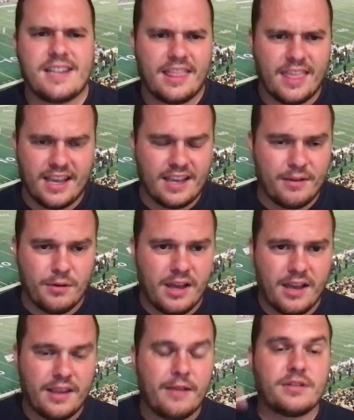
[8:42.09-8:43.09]
I think
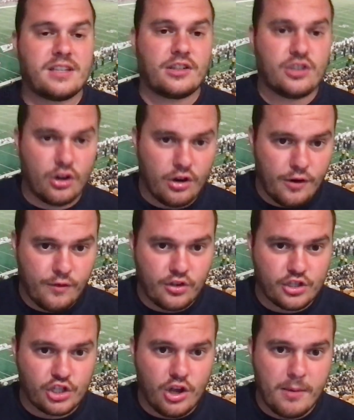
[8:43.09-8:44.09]
it was a turnover, the
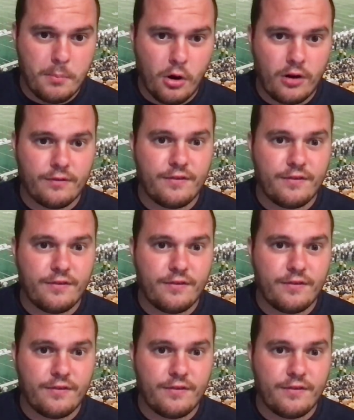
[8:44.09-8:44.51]
Sean Martin